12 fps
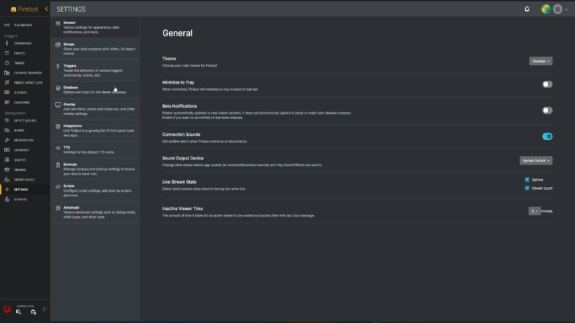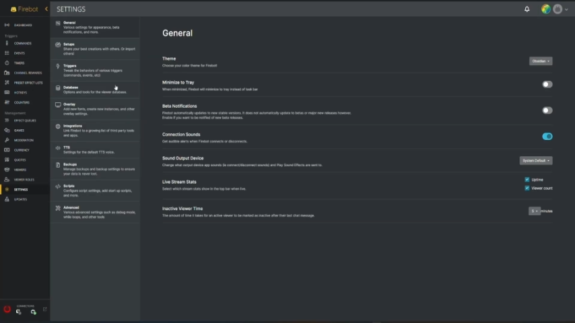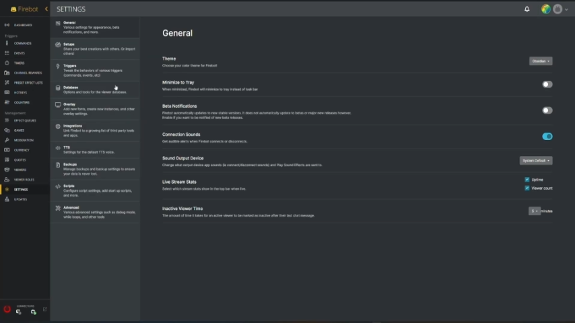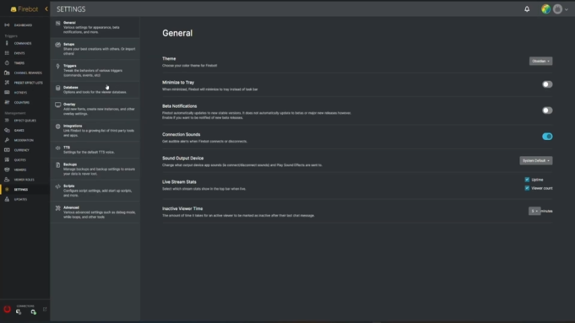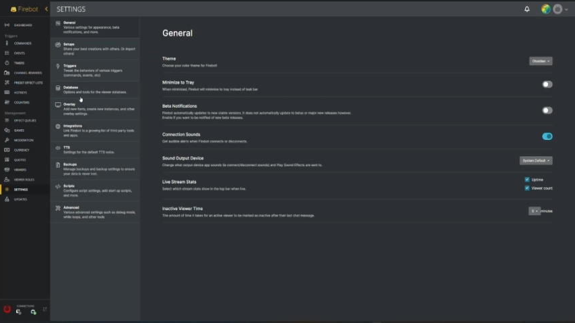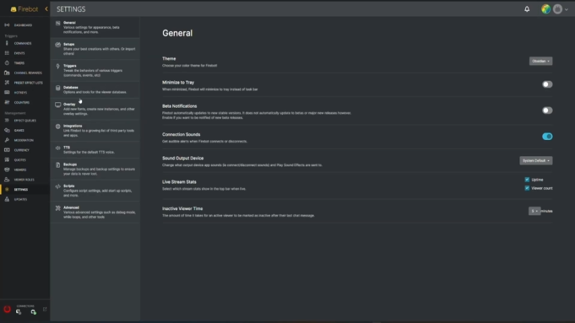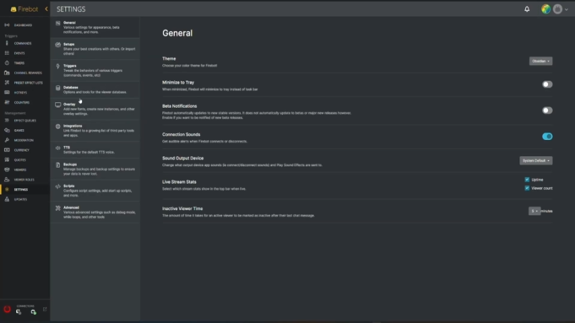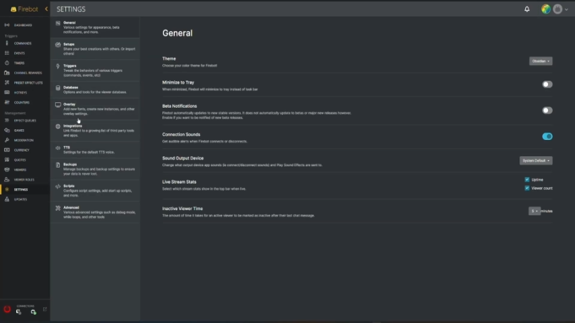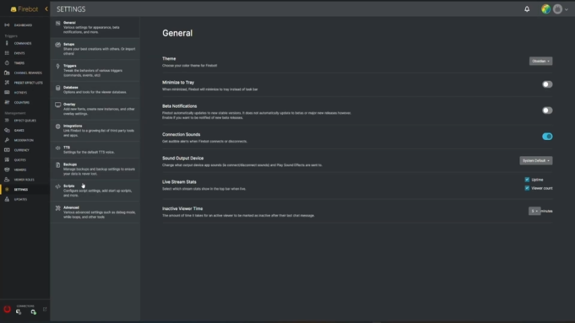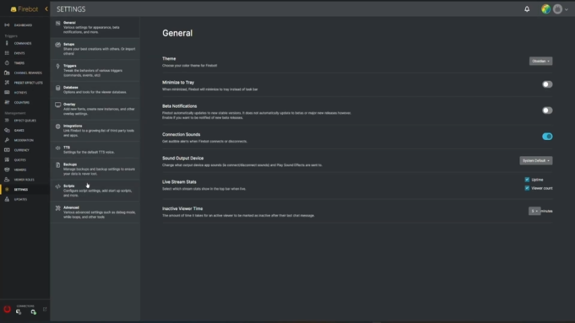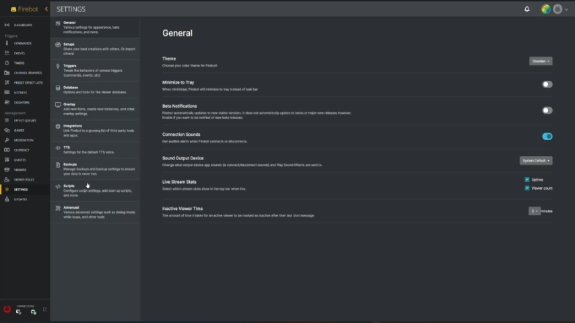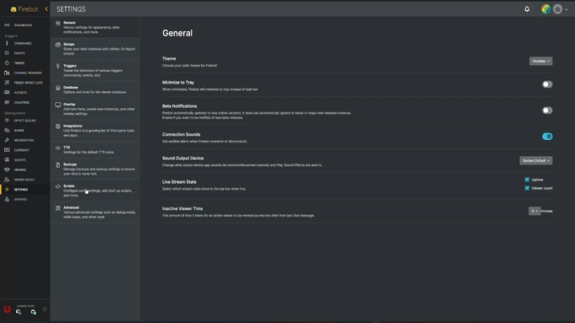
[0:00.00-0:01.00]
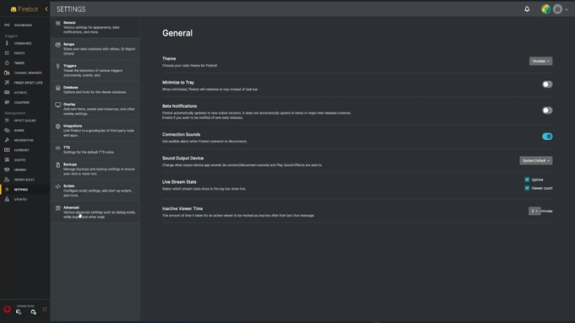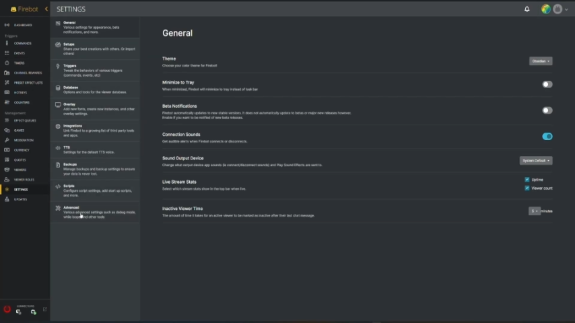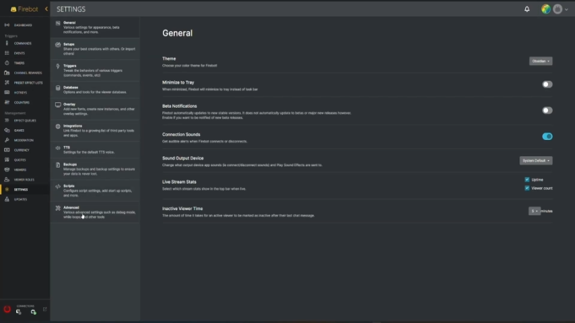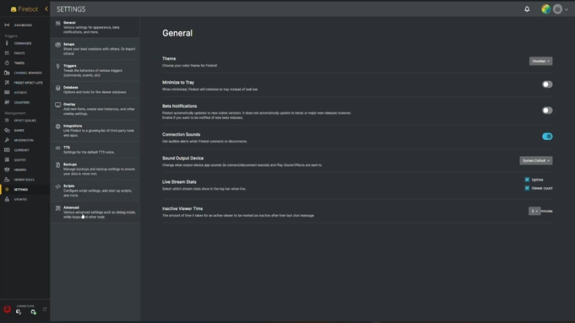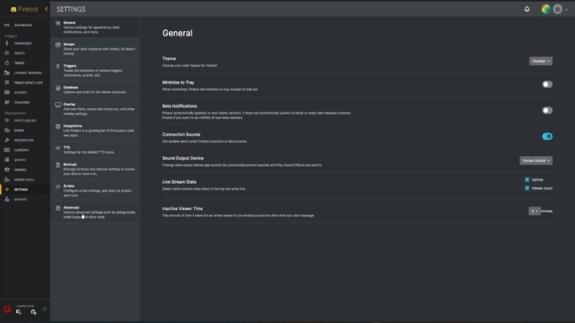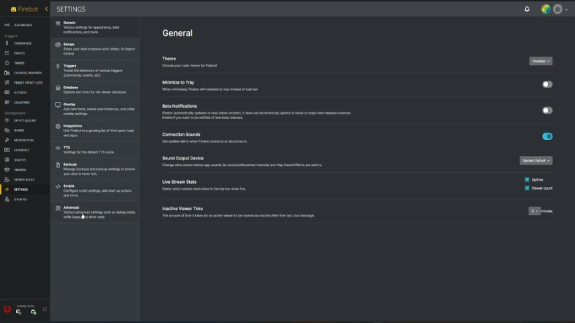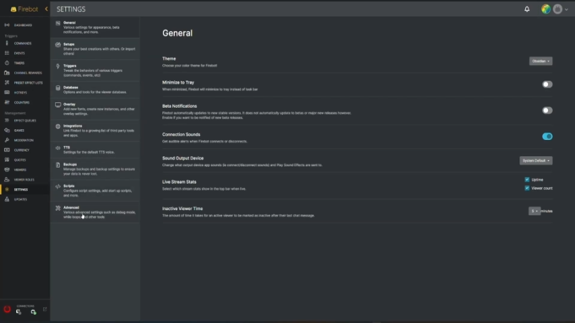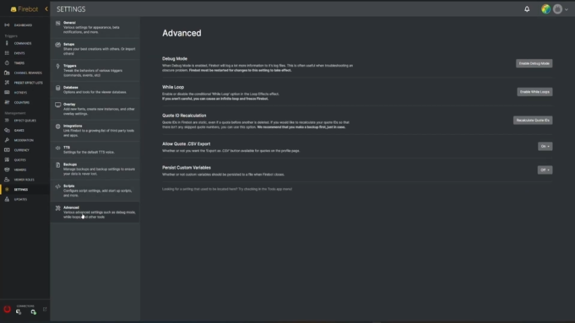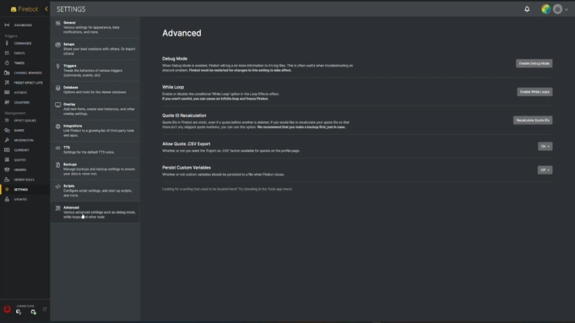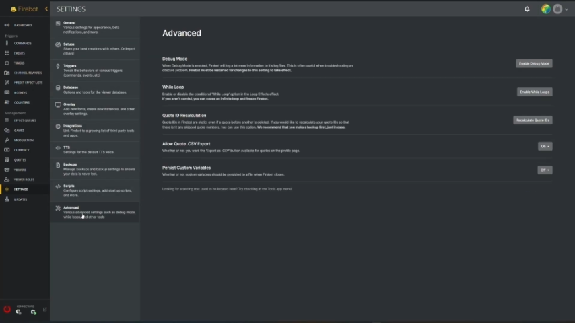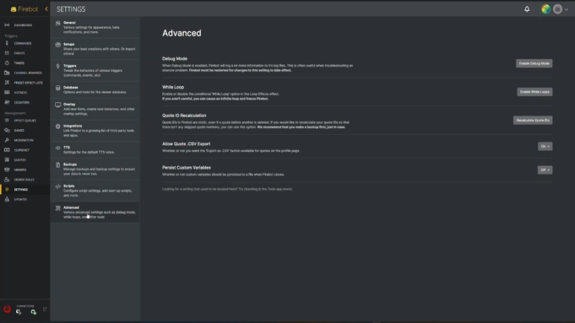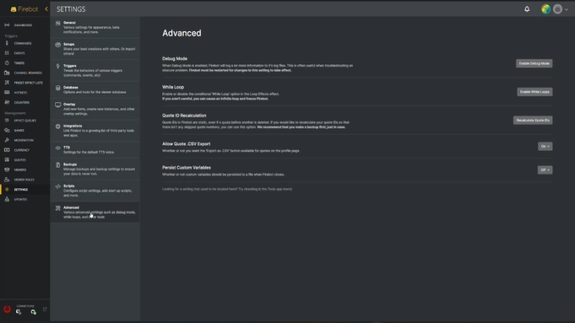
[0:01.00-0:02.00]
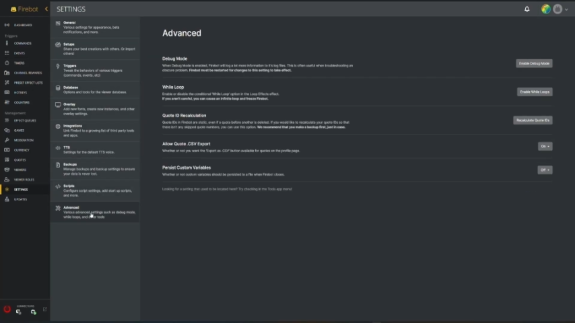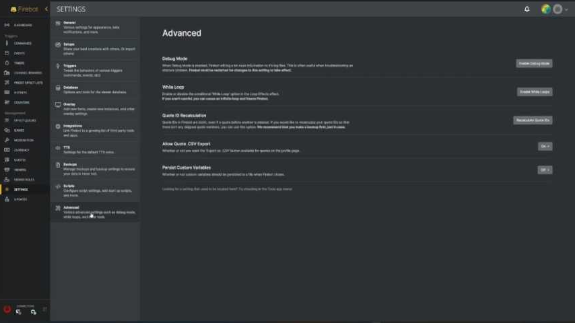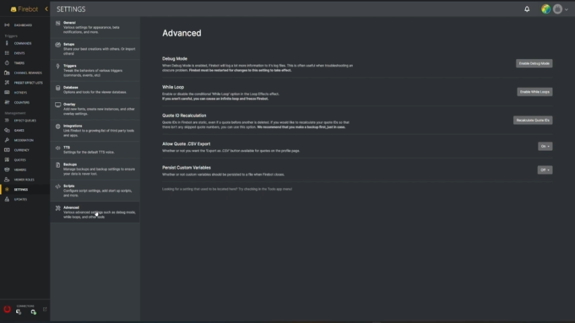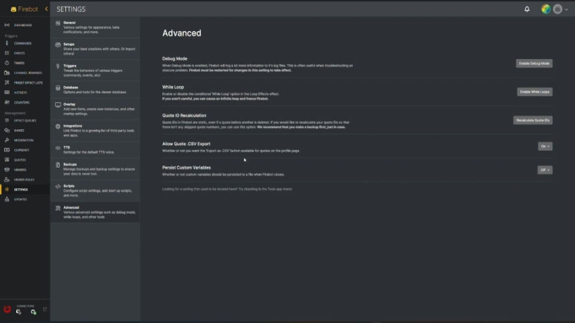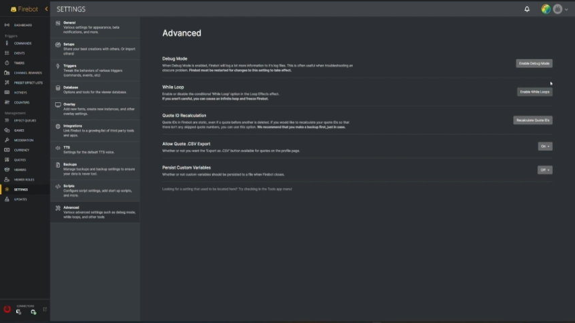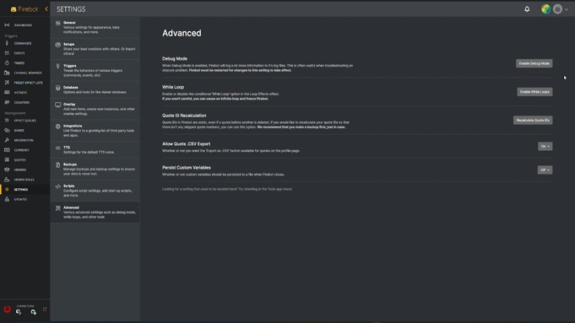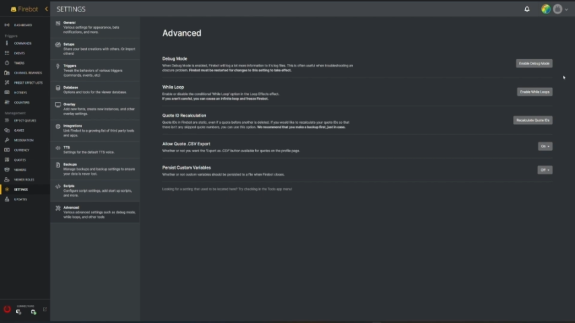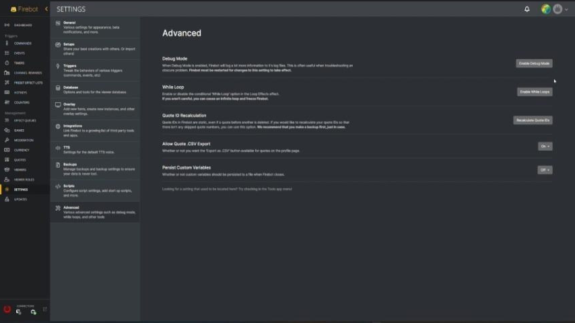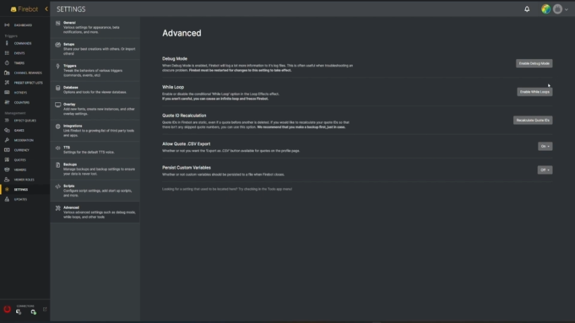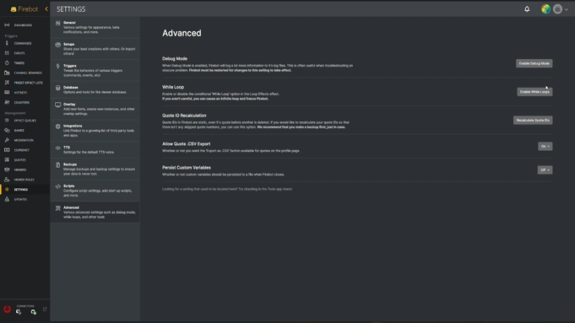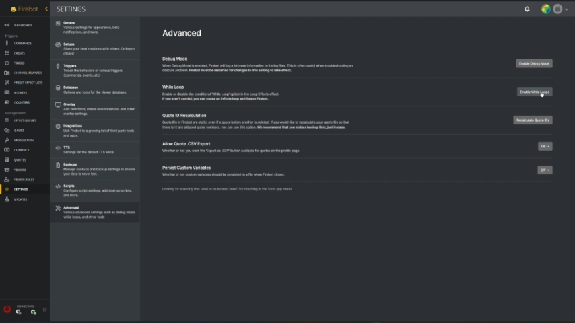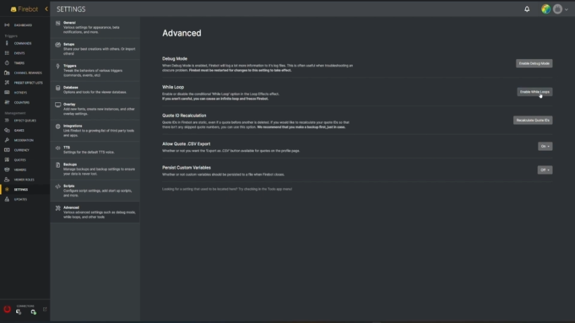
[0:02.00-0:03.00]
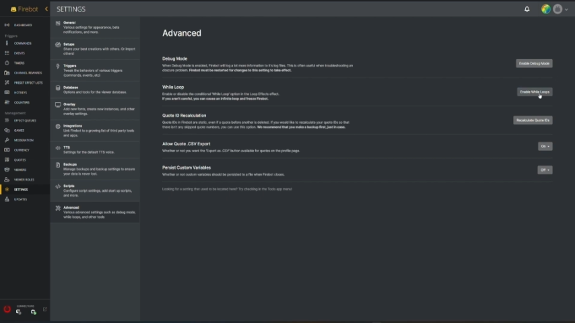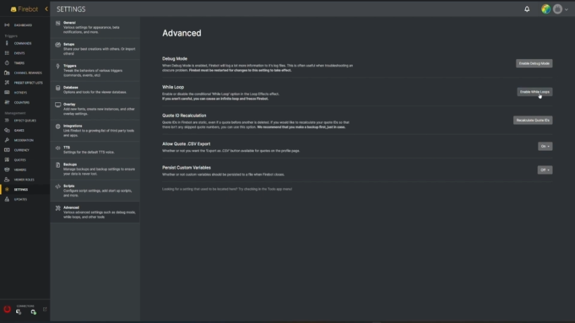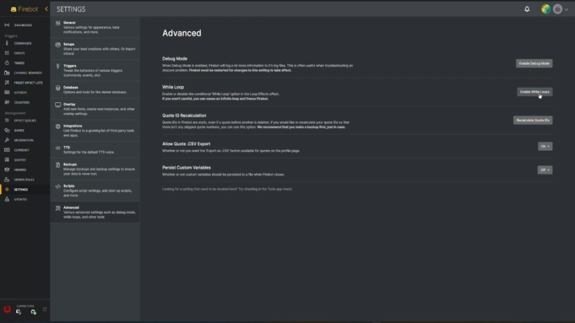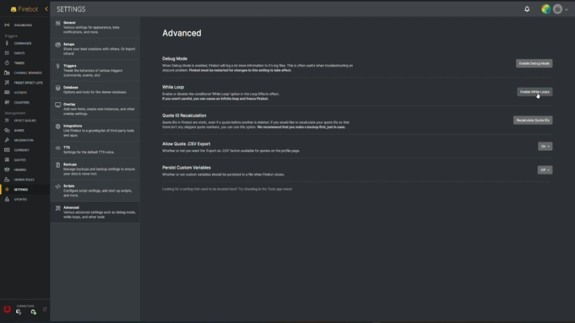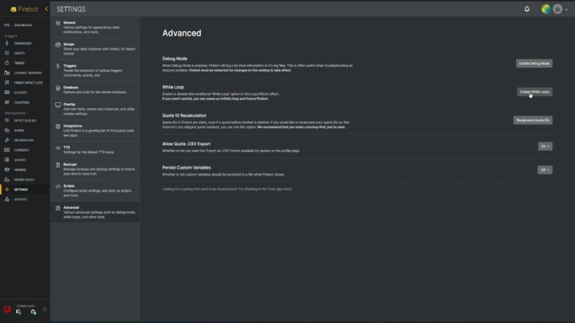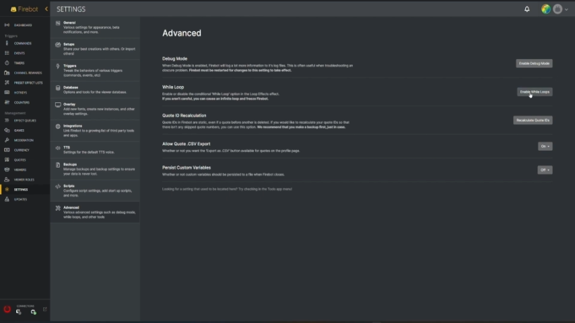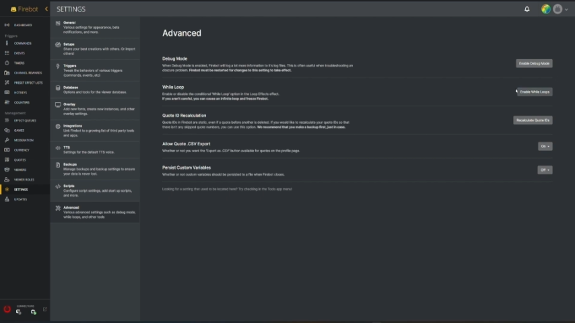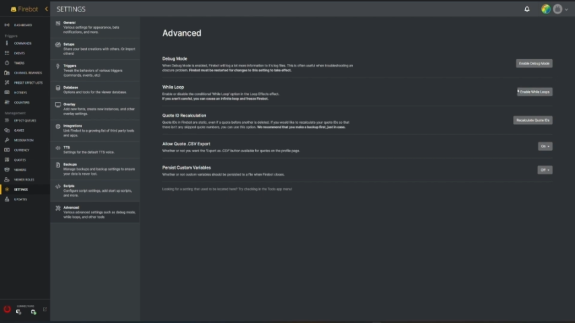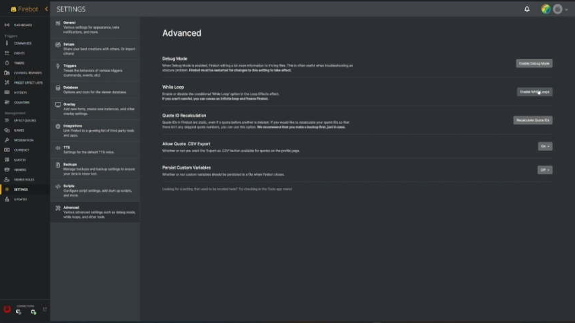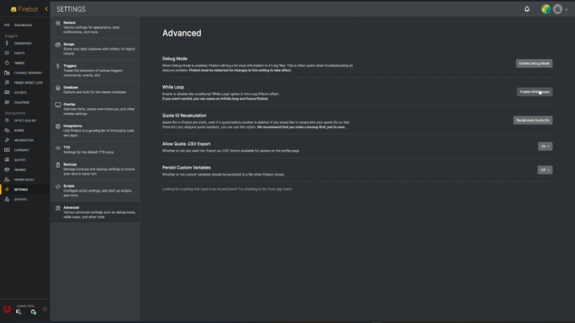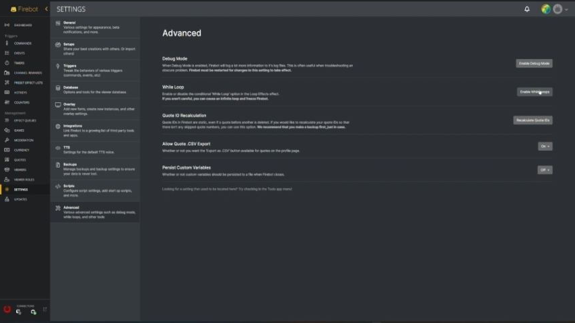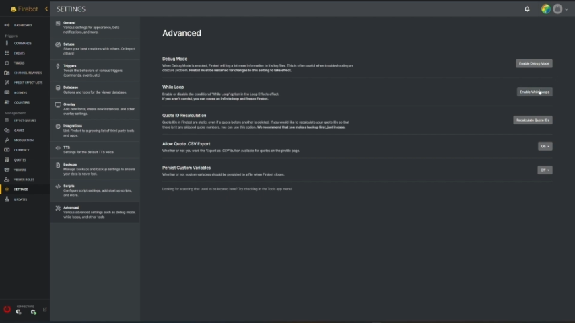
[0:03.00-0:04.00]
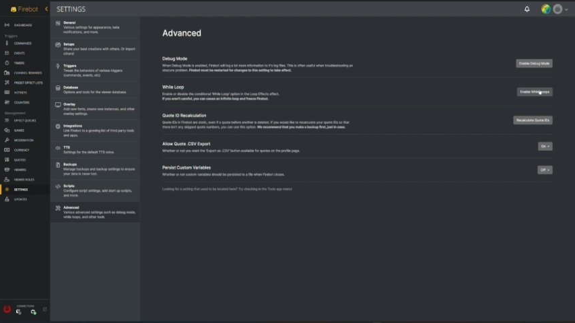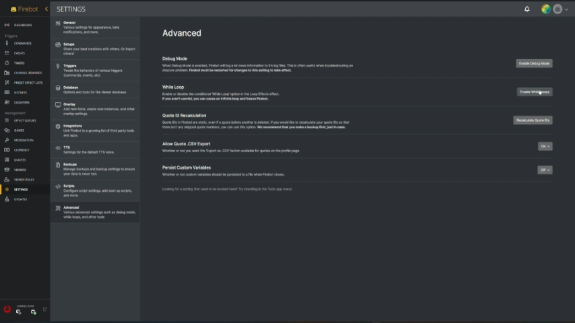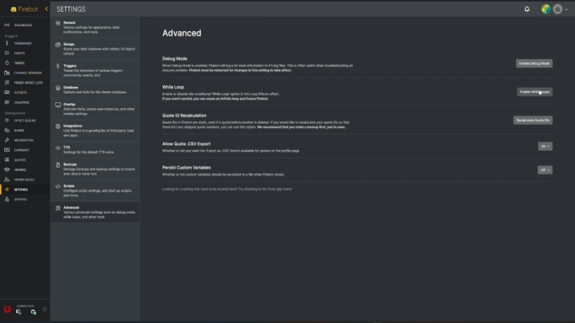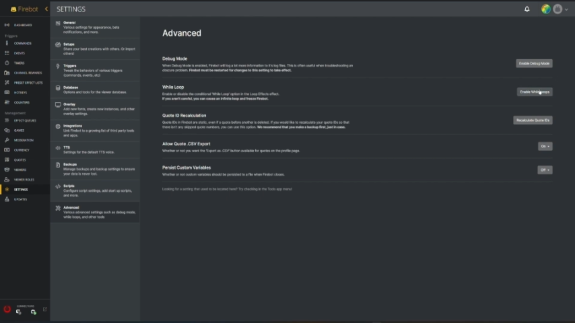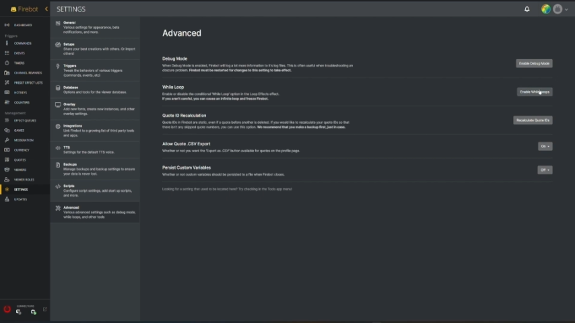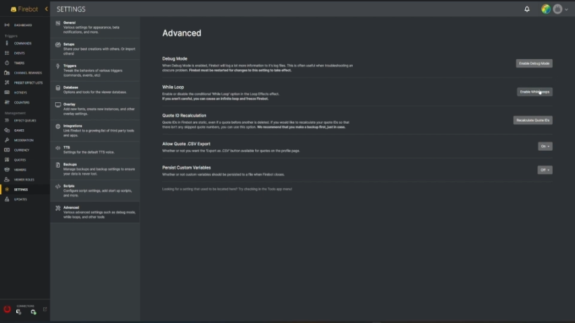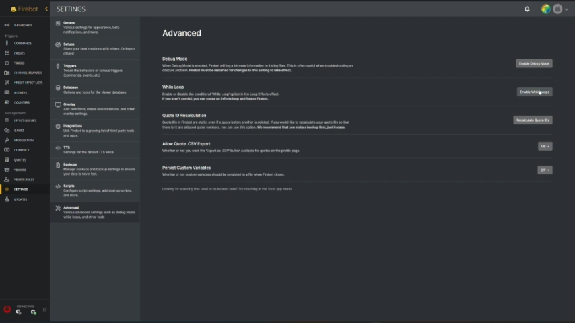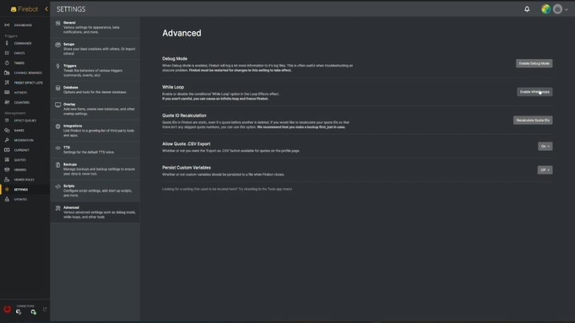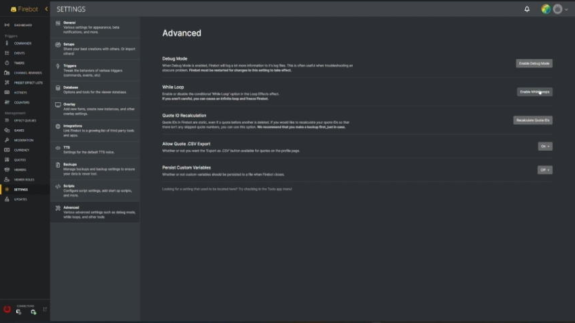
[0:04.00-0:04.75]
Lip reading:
No face is visible, so there are no lips to read.